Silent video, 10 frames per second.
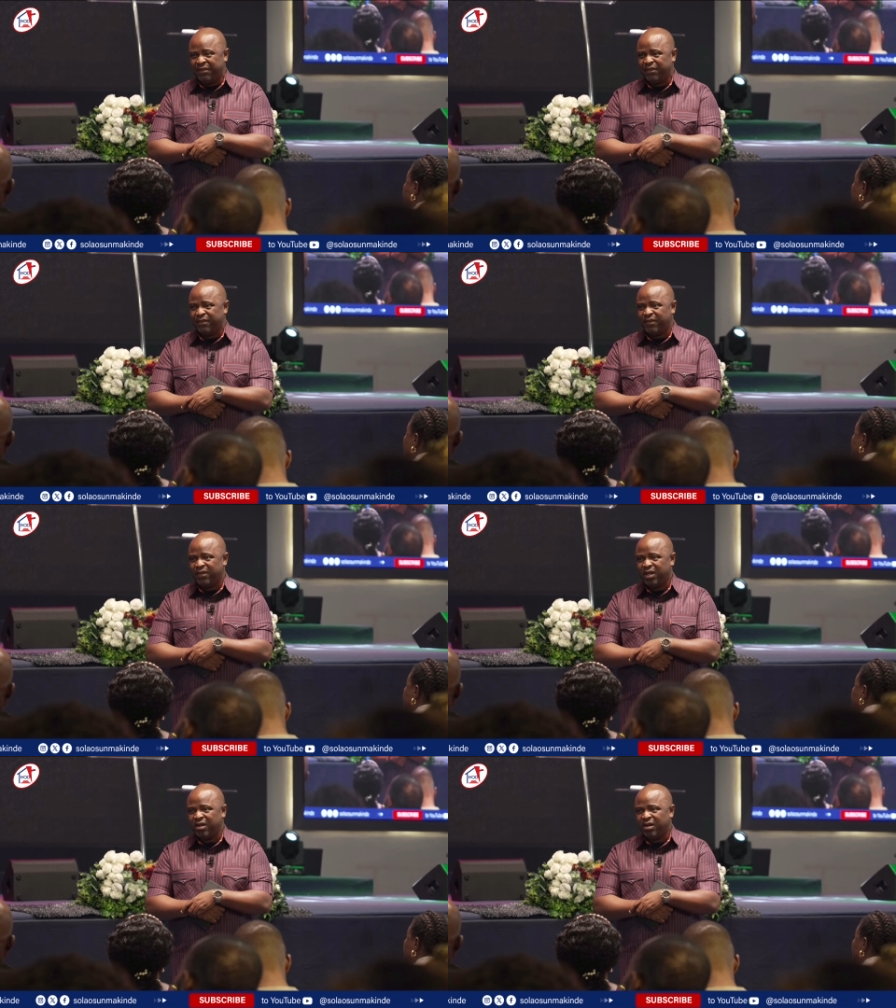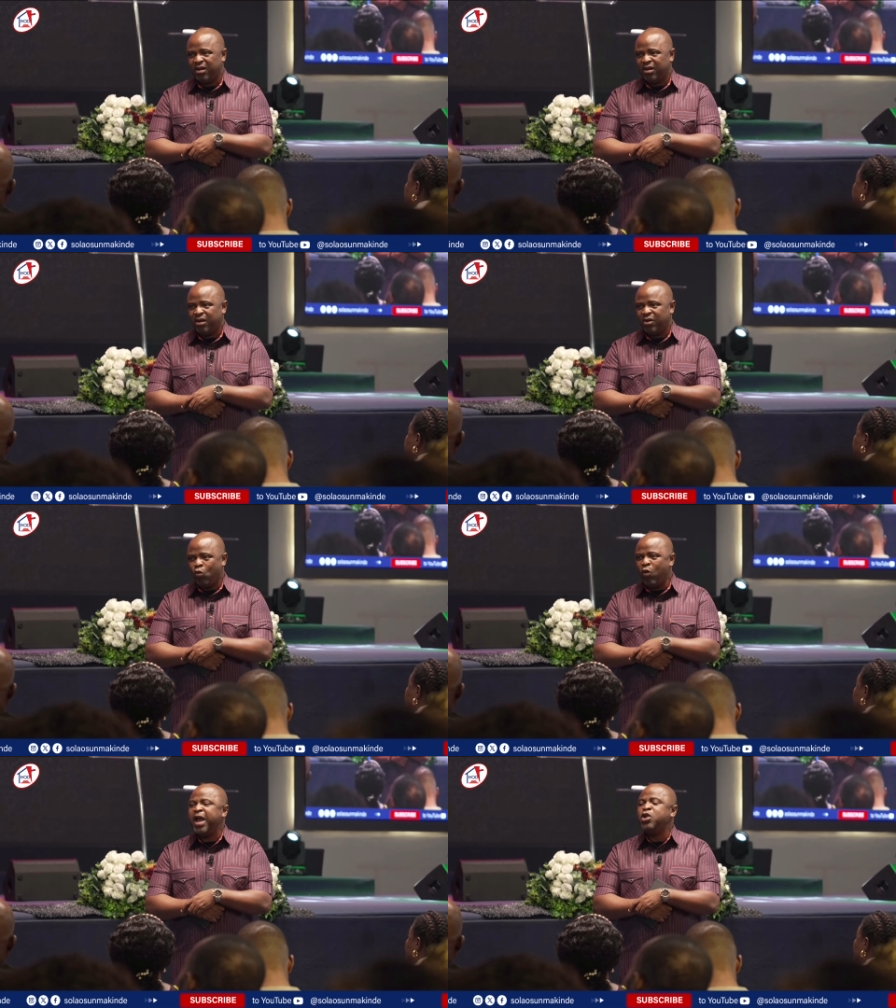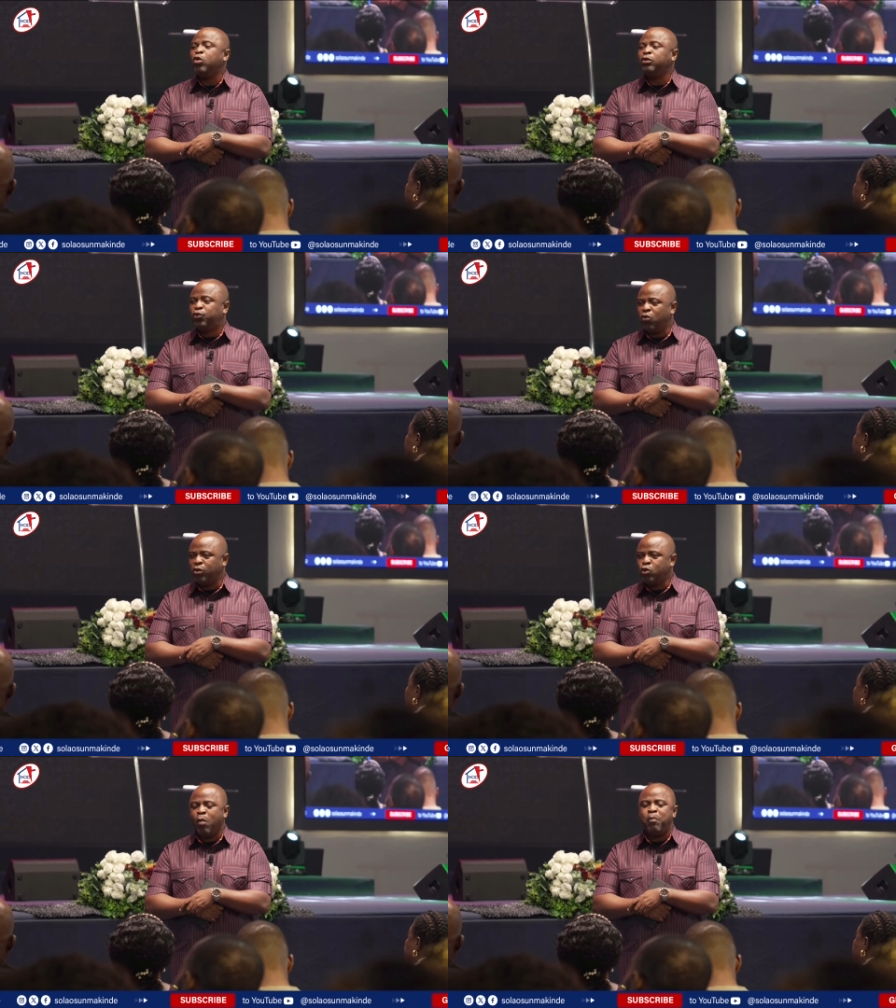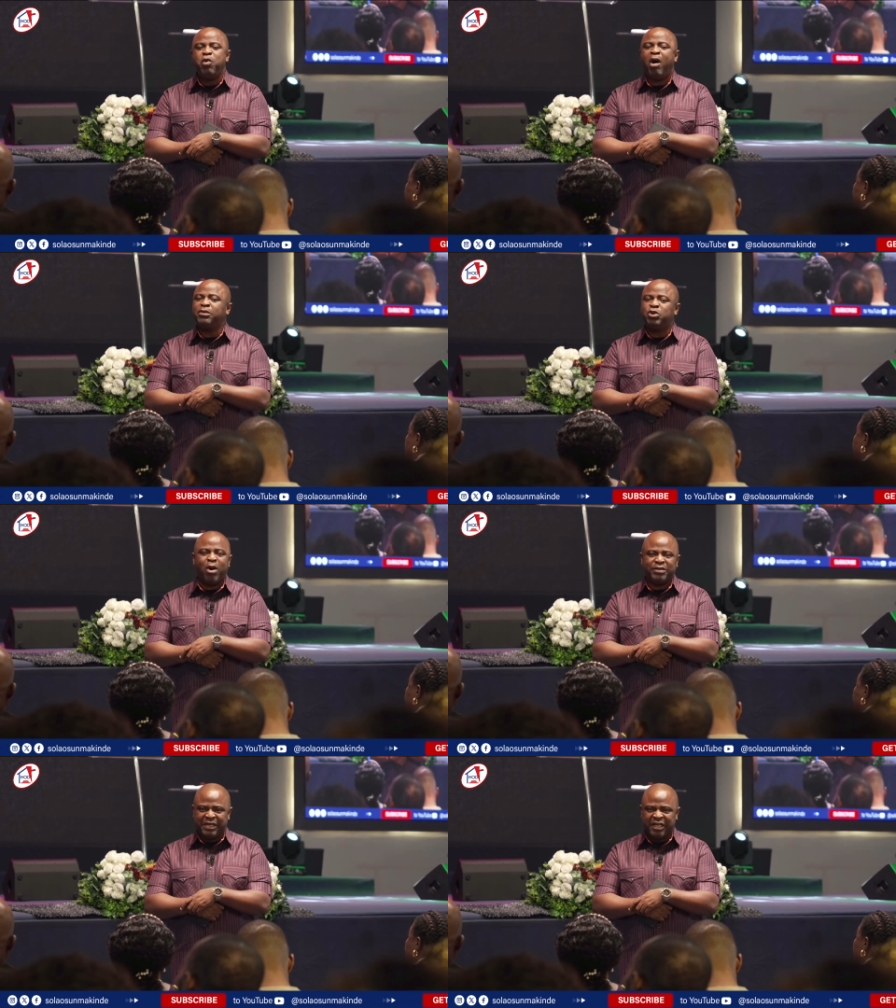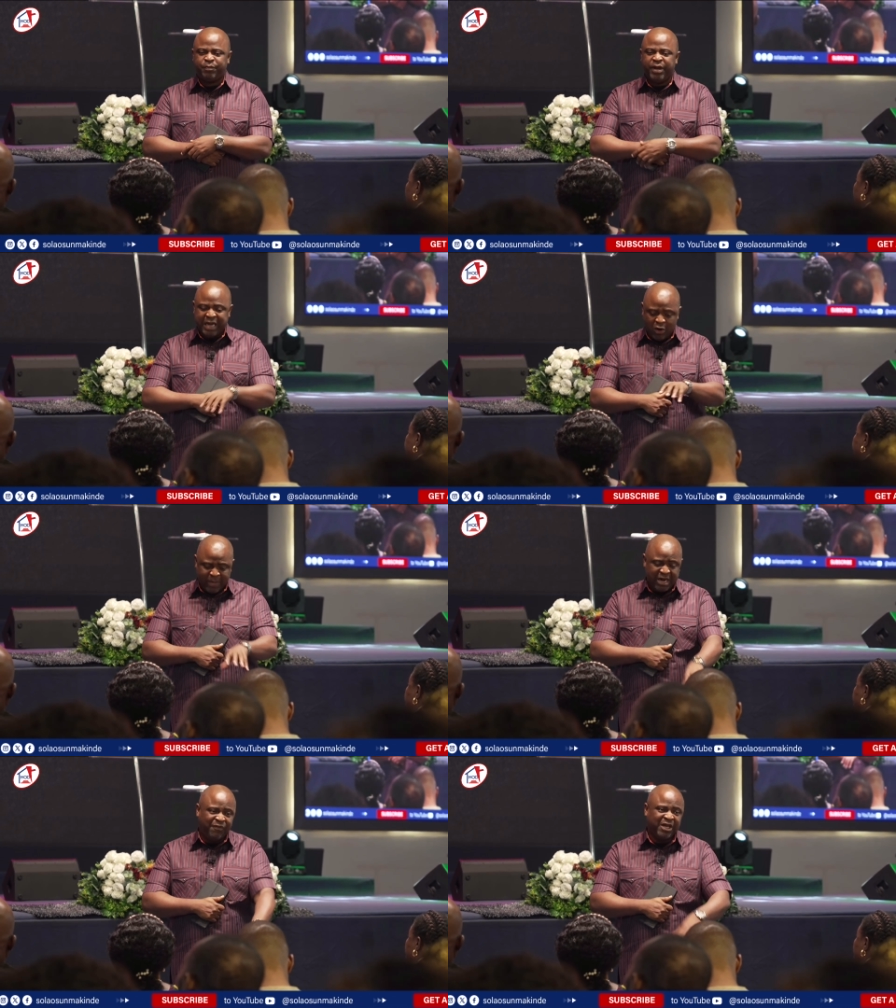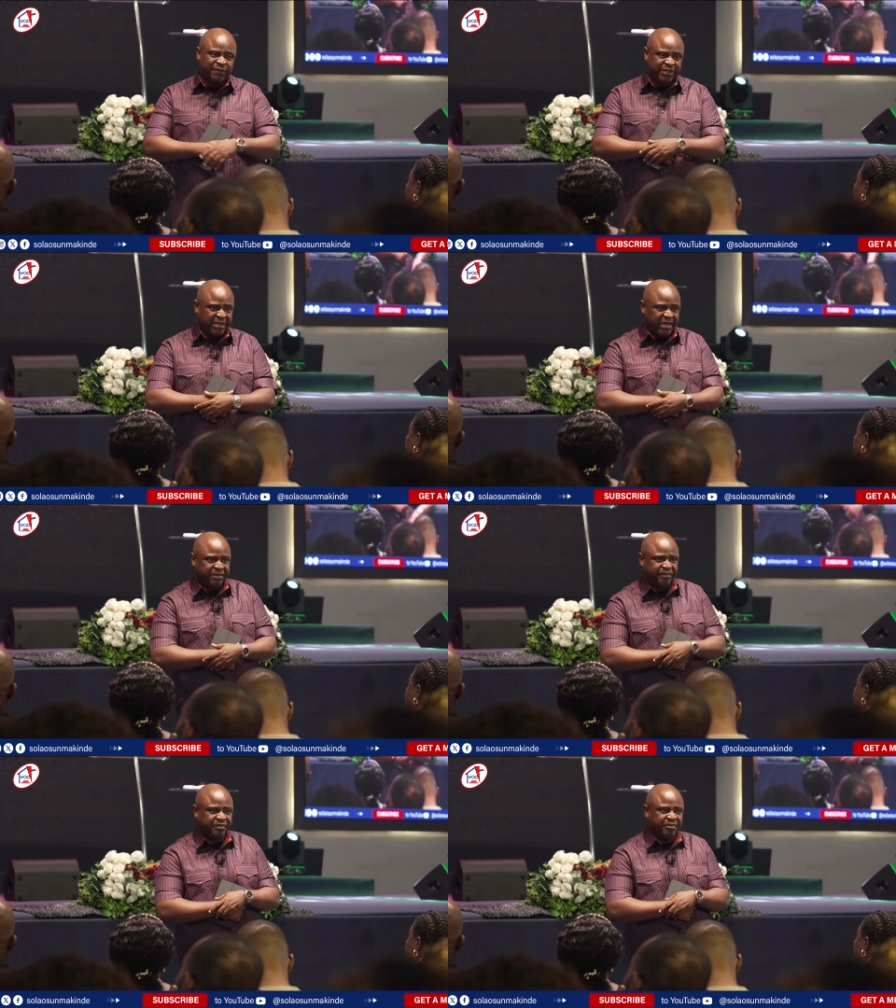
to them. When you do, you block doors in the spirit that will manifest physically.